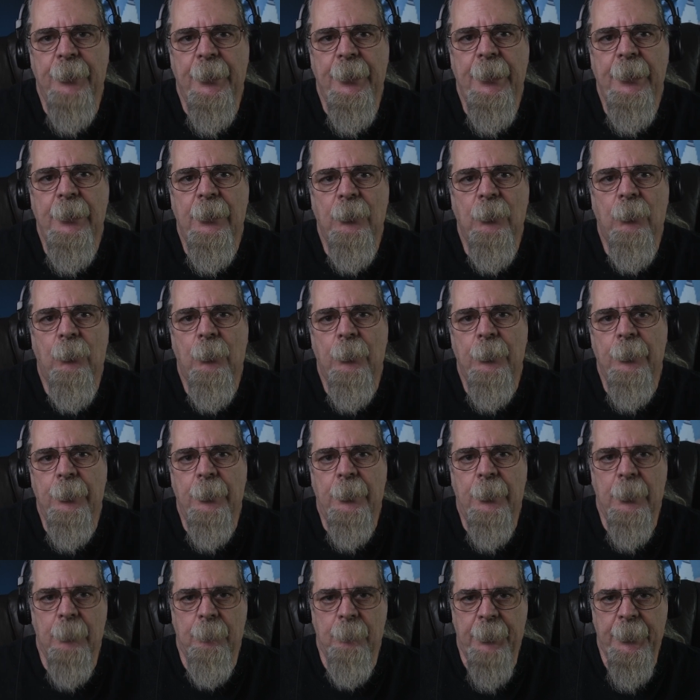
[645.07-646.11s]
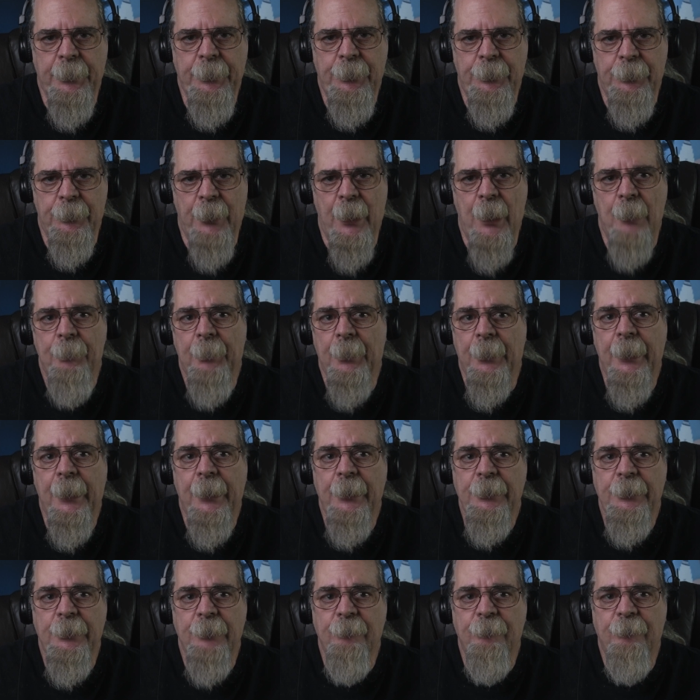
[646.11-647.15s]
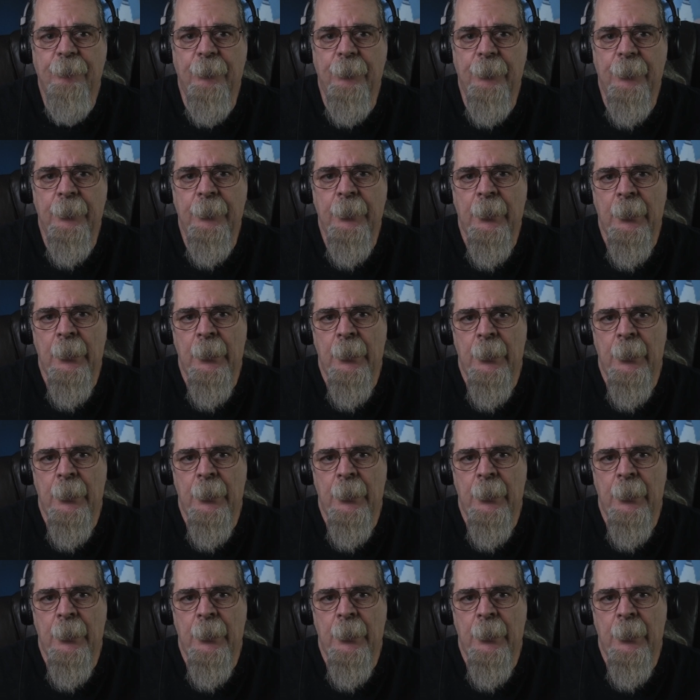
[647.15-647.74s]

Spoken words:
need in order to complete your application for